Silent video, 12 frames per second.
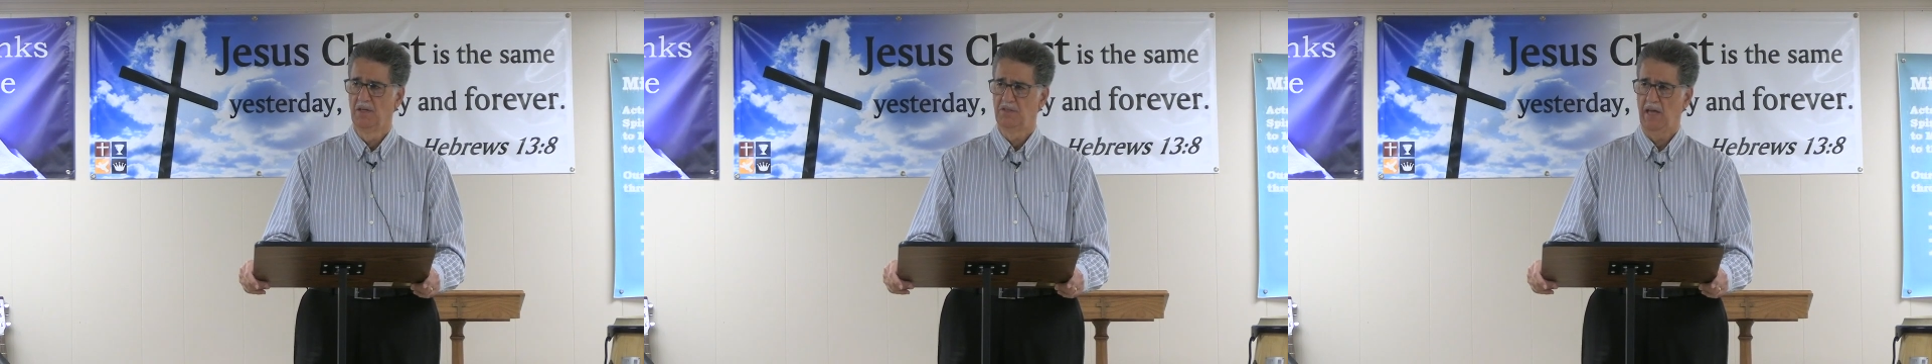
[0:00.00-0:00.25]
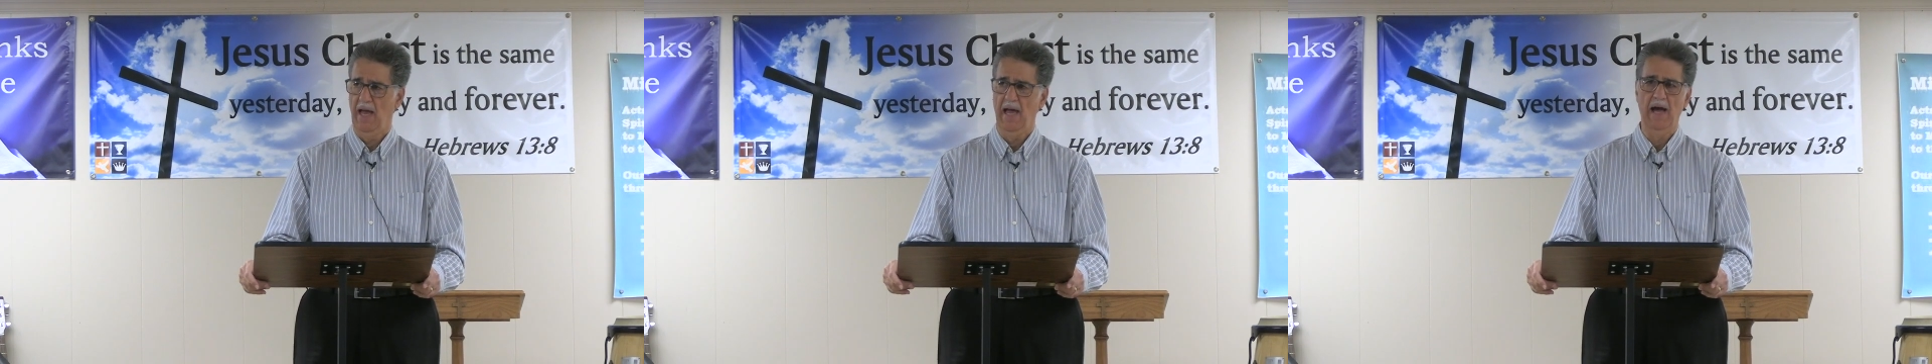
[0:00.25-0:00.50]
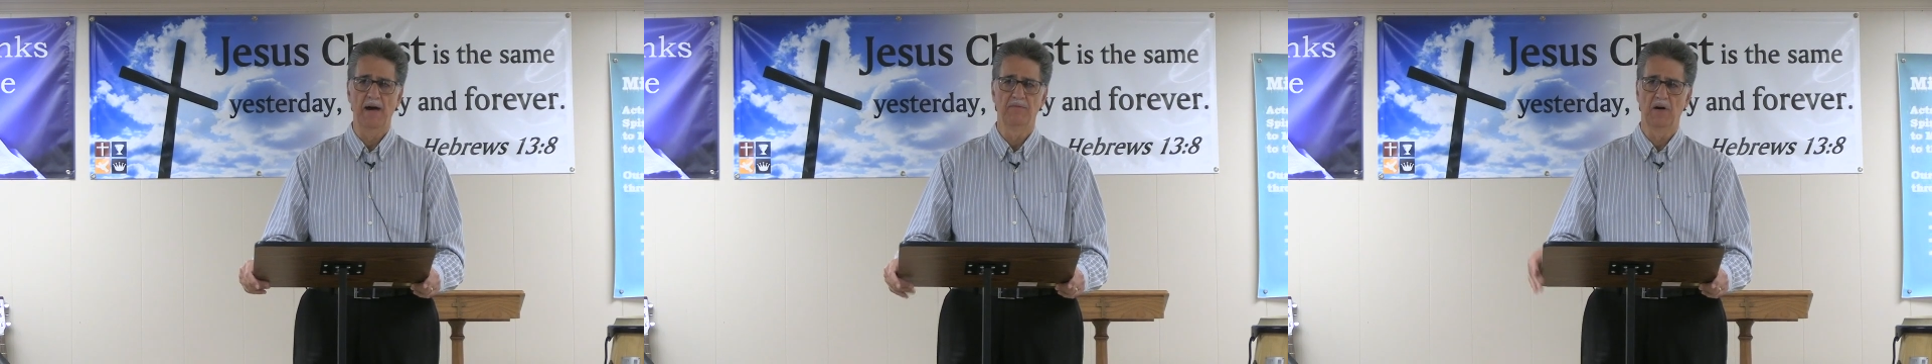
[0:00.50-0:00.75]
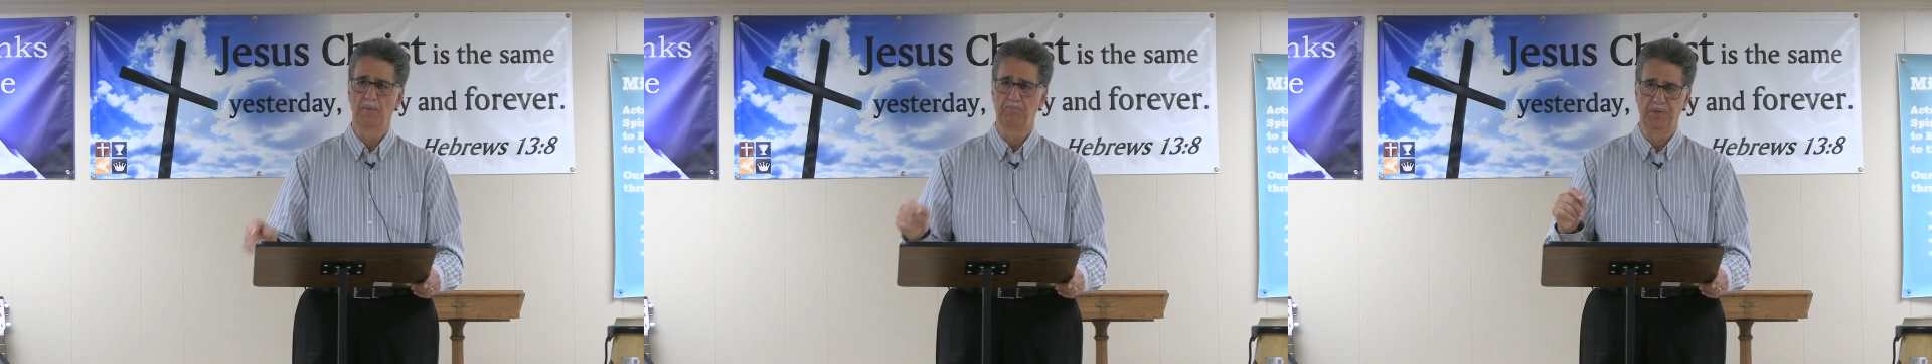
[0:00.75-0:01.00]
to
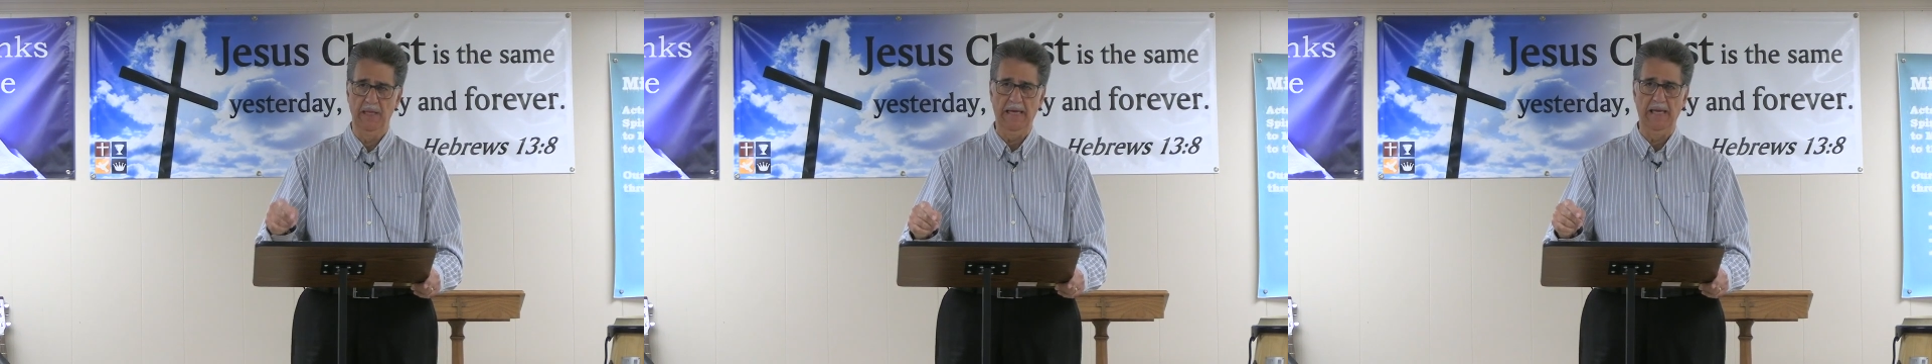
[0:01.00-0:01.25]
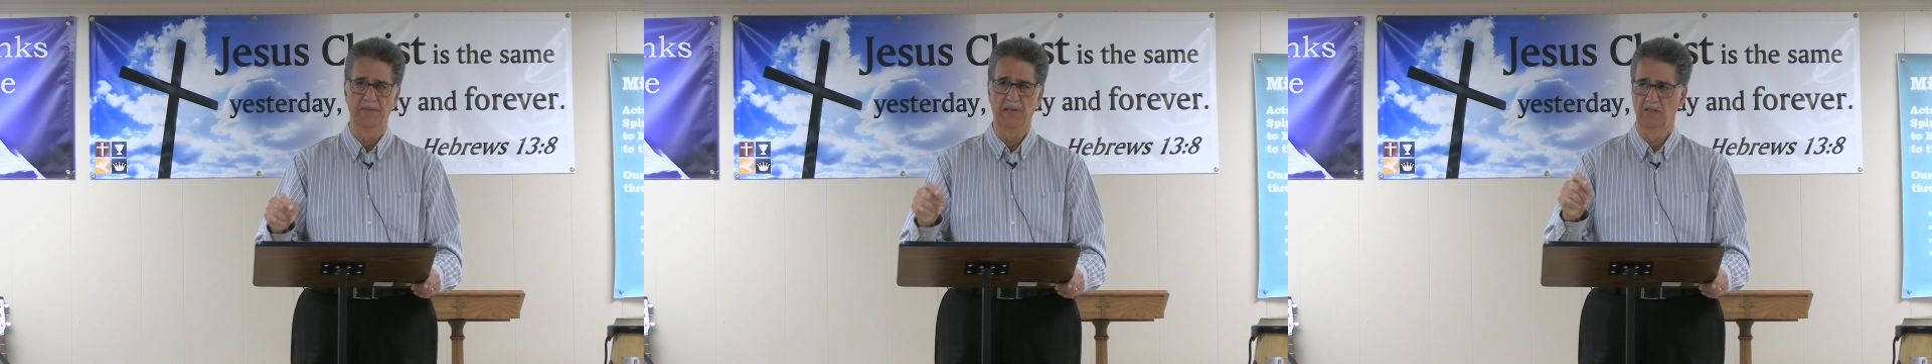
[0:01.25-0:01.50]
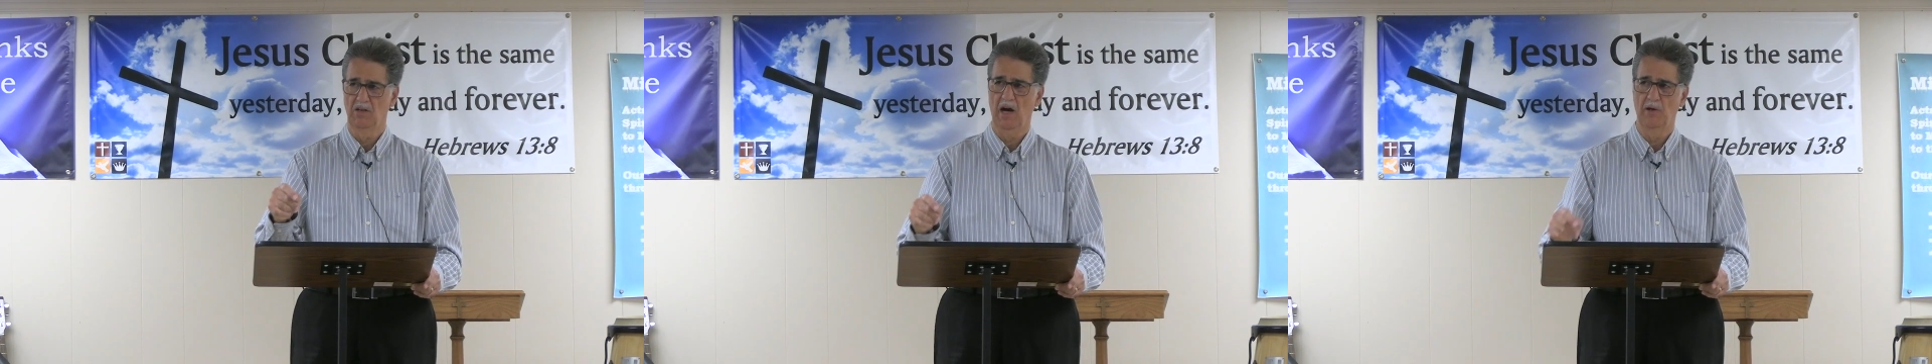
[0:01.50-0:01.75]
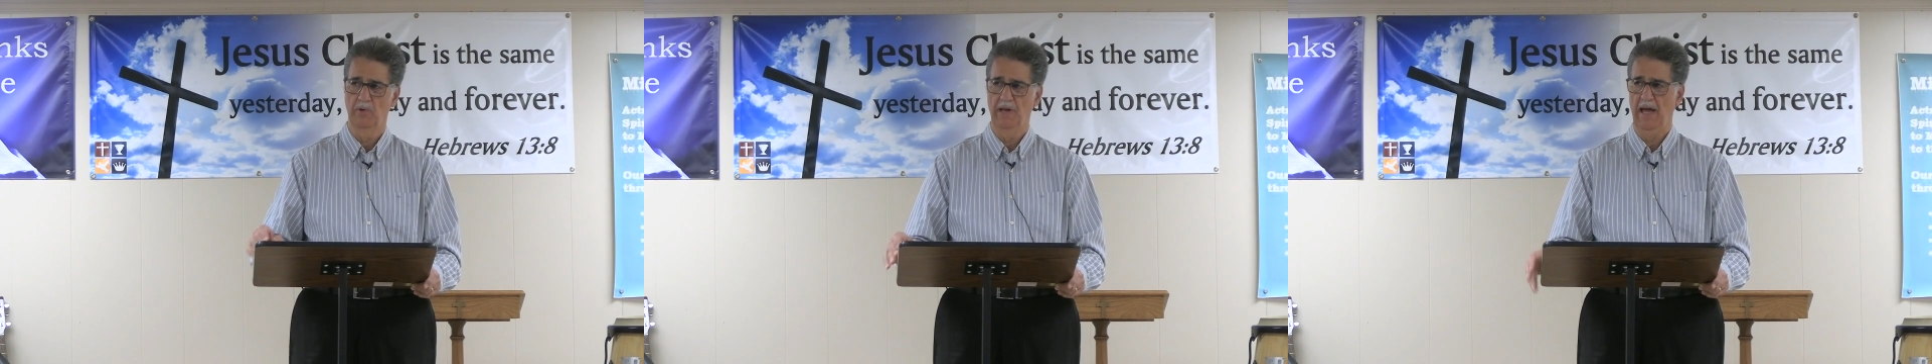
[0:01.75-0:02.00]
have a plan that
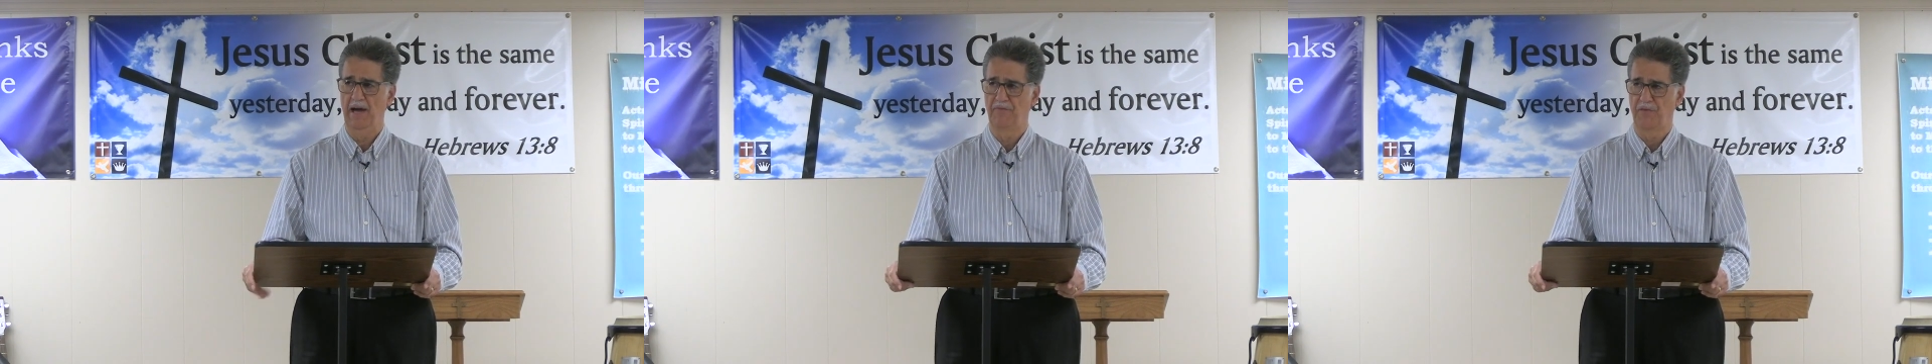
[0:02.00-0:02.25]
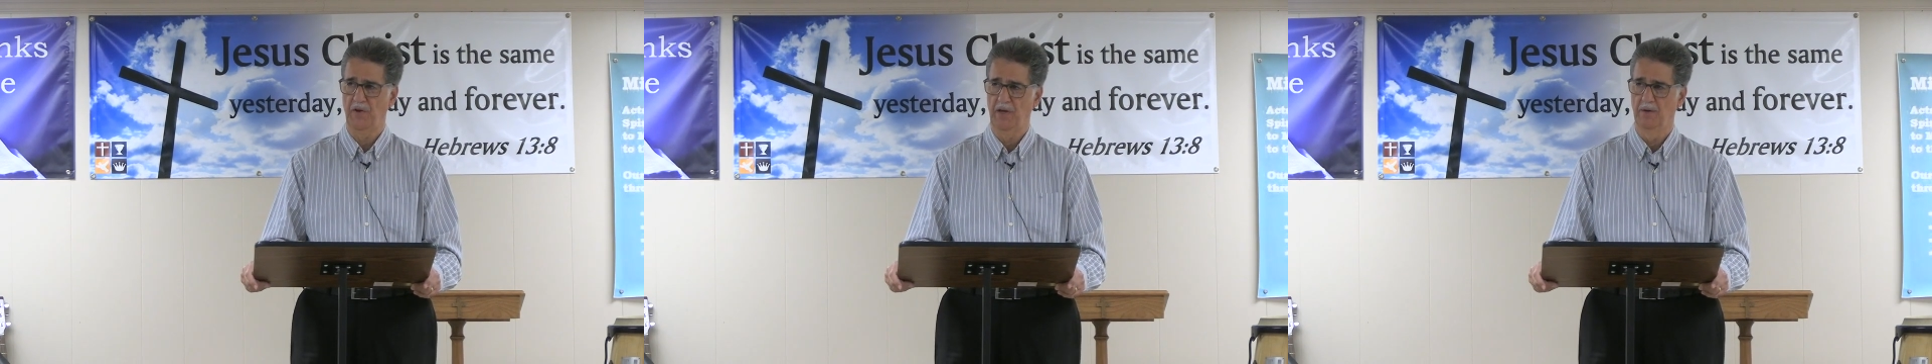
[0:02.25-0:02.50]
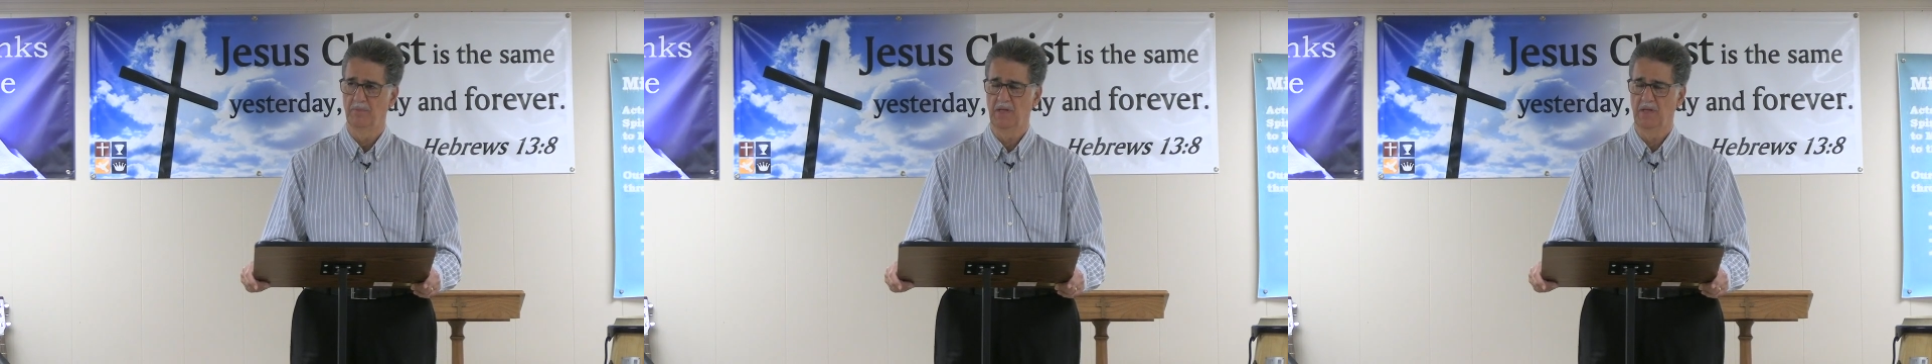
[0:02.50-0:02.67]
God would have for him.